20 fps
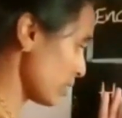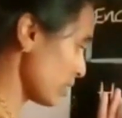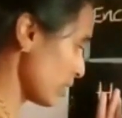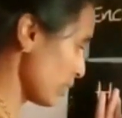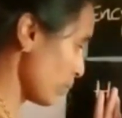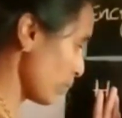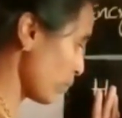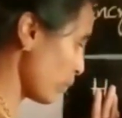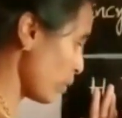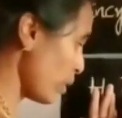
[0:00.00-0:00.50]

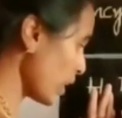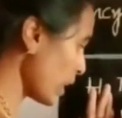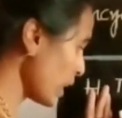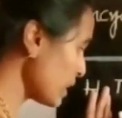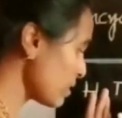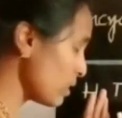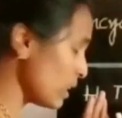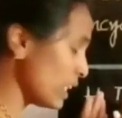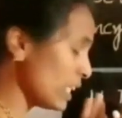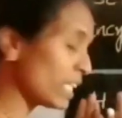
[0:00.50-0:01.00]
borrow is
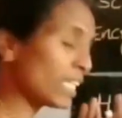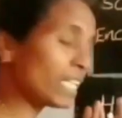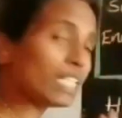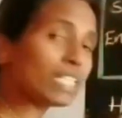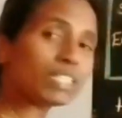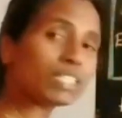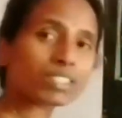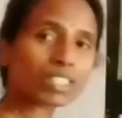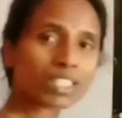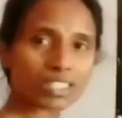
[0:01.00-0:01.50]
needed in
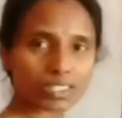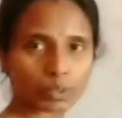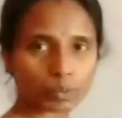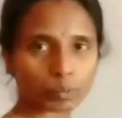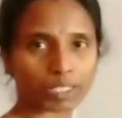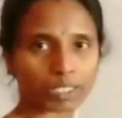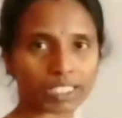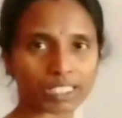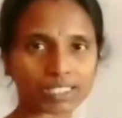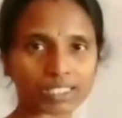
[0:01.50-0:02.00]
tens
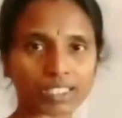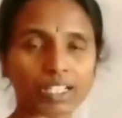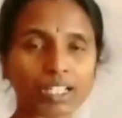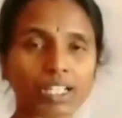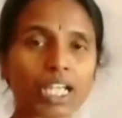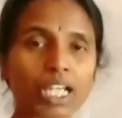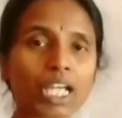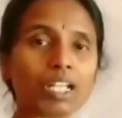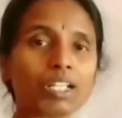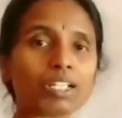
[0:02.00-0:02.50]
place,
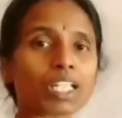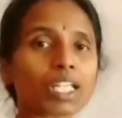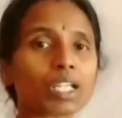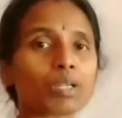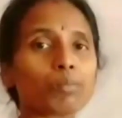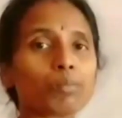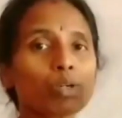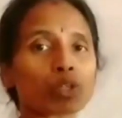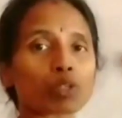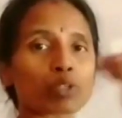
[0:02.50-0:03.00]
I will take
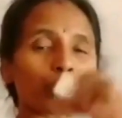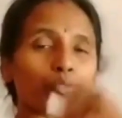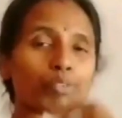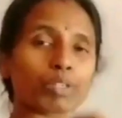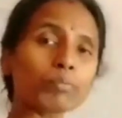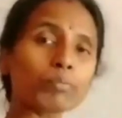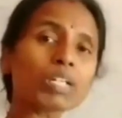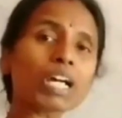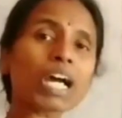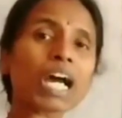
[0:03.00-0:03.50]
borrow from
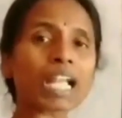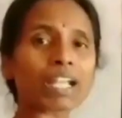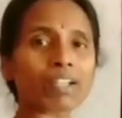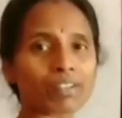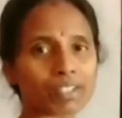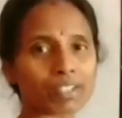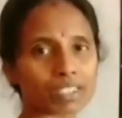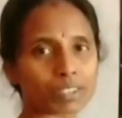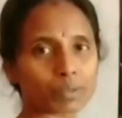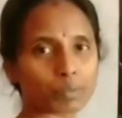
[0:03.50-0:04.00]

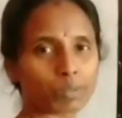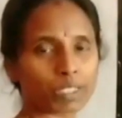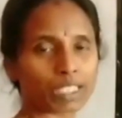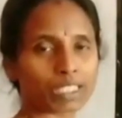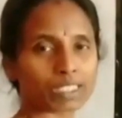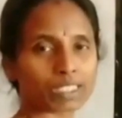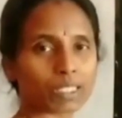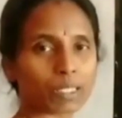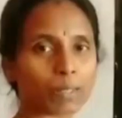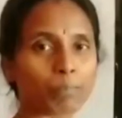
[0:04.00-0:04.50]
hundreds place.
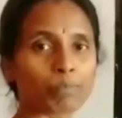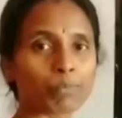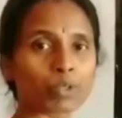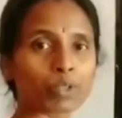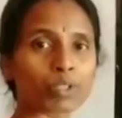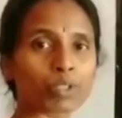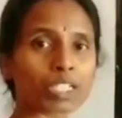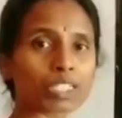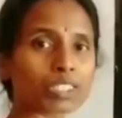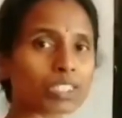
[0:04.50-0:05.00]

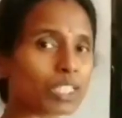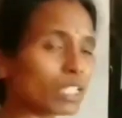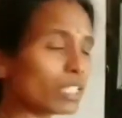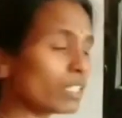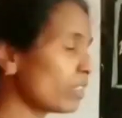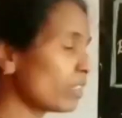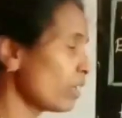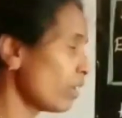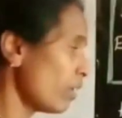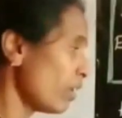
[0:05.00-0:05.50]
Okay, children,
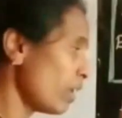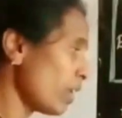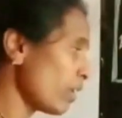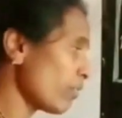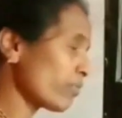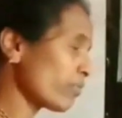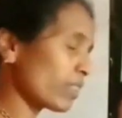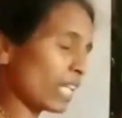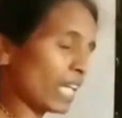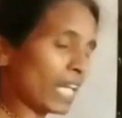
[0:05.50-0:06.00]
left
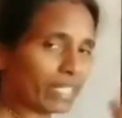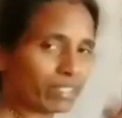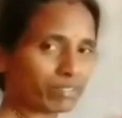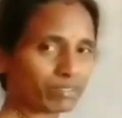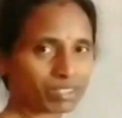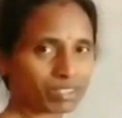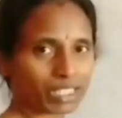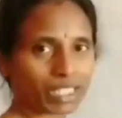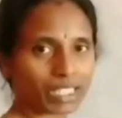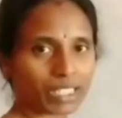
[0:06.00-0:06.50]
hand
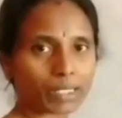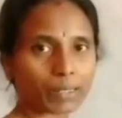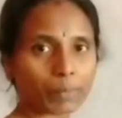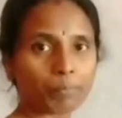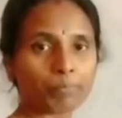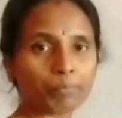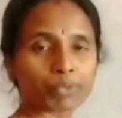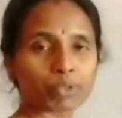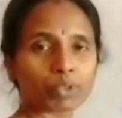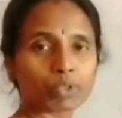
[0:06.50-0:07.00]
side.
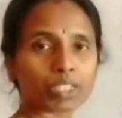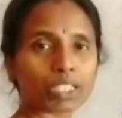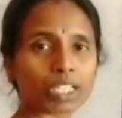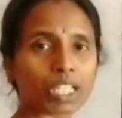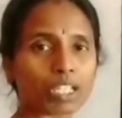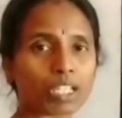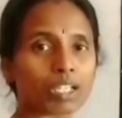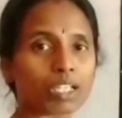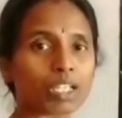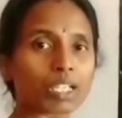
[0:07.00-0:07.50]
Okay,
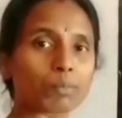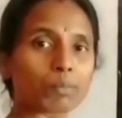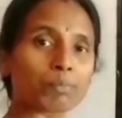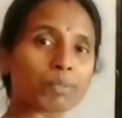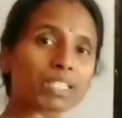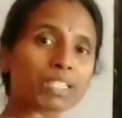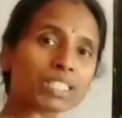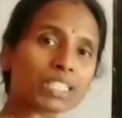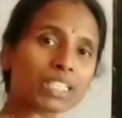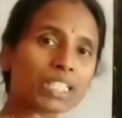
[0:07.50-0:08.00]

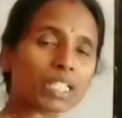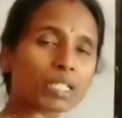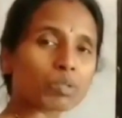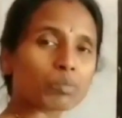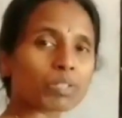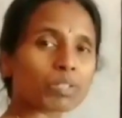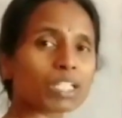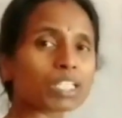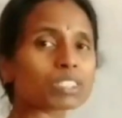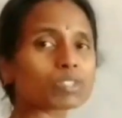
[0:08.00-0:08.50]
preceding
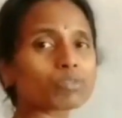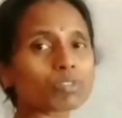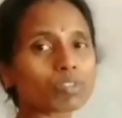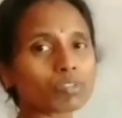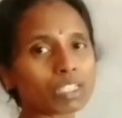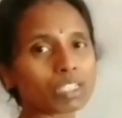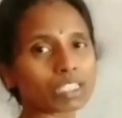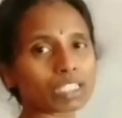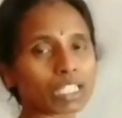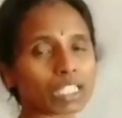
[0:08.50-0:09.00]
place we will
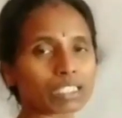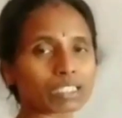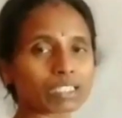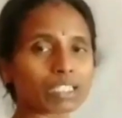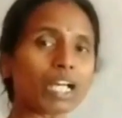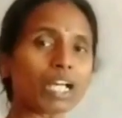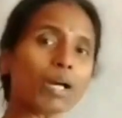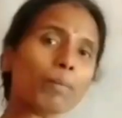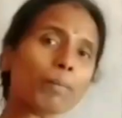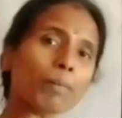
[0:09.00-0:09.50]
take the
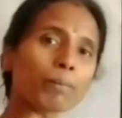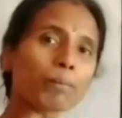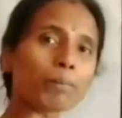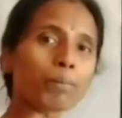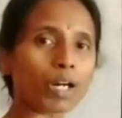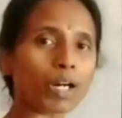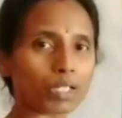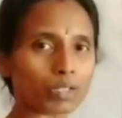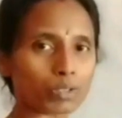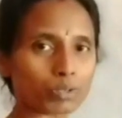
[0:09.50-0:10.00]

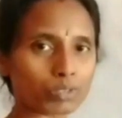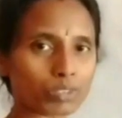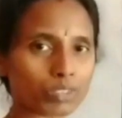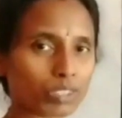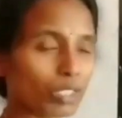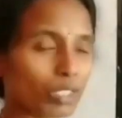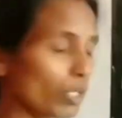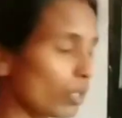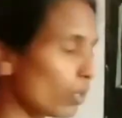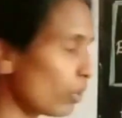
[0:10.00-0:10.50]
borrows.
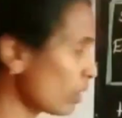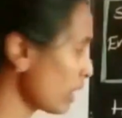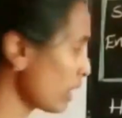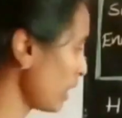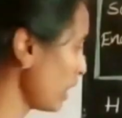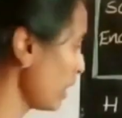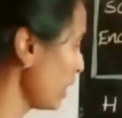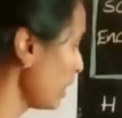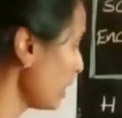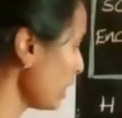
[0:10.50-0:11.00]
Okay,
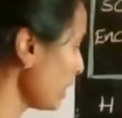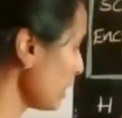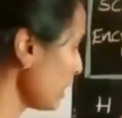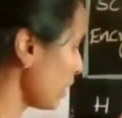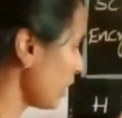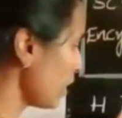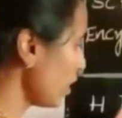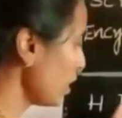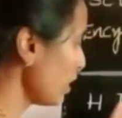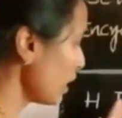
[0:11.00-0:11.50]
here
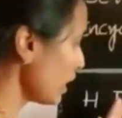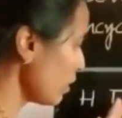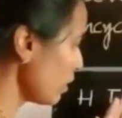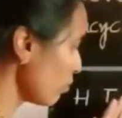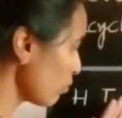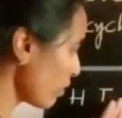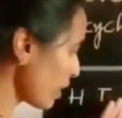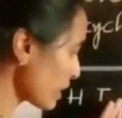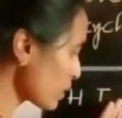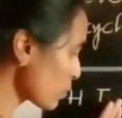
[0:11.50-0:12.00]
in
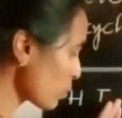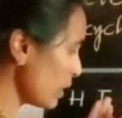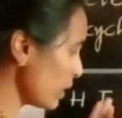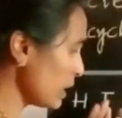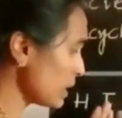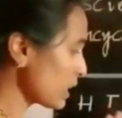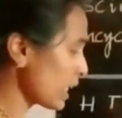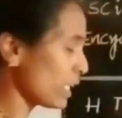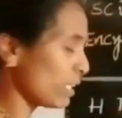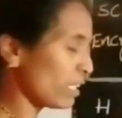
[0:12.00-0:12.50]
ones place
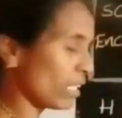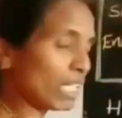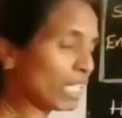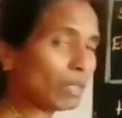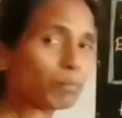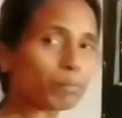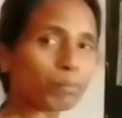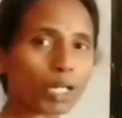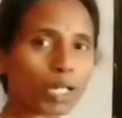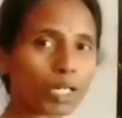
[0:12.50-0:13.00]
I need
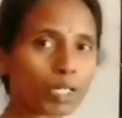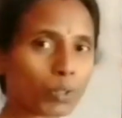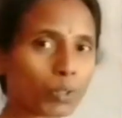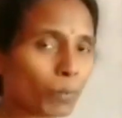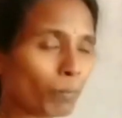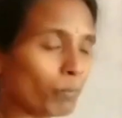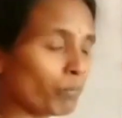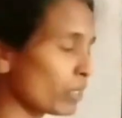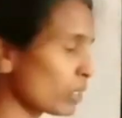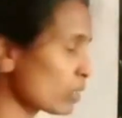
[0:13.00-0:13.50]
borrow.
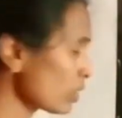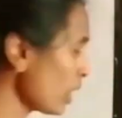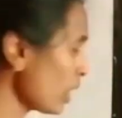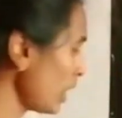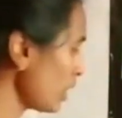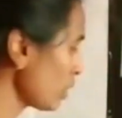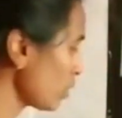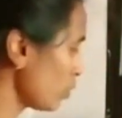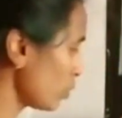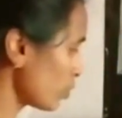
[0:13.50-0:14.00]
So I
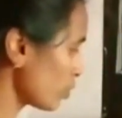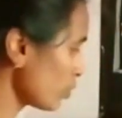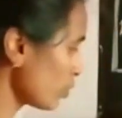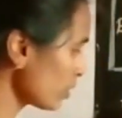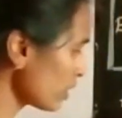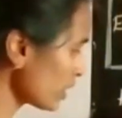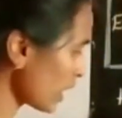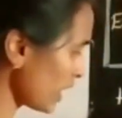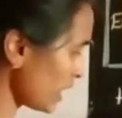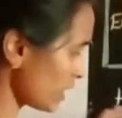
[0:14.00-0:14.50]
will go to
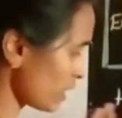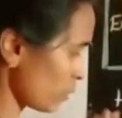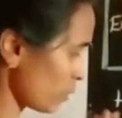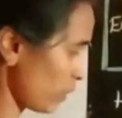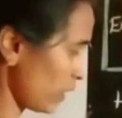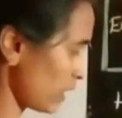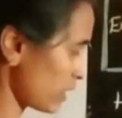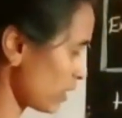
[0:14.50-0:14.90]
tens place.